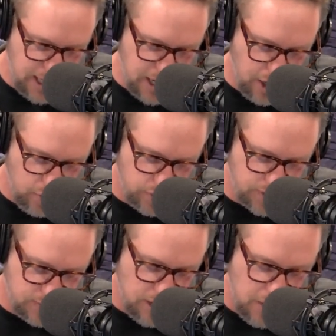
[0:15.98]

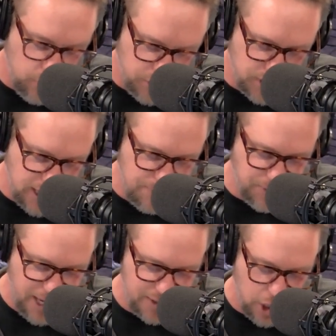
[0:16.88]

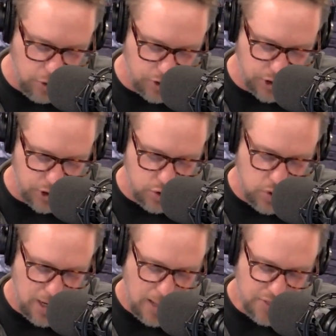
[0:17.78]
plays host to
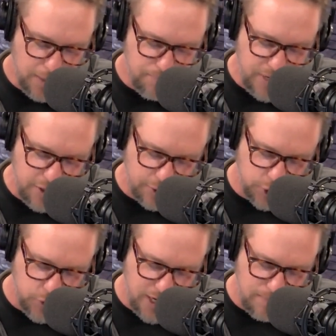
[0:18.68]
the Beale
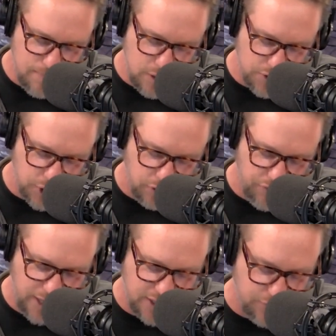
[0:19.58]
Street Musical
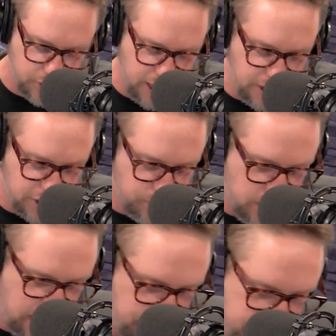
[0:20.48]
Festival each spring?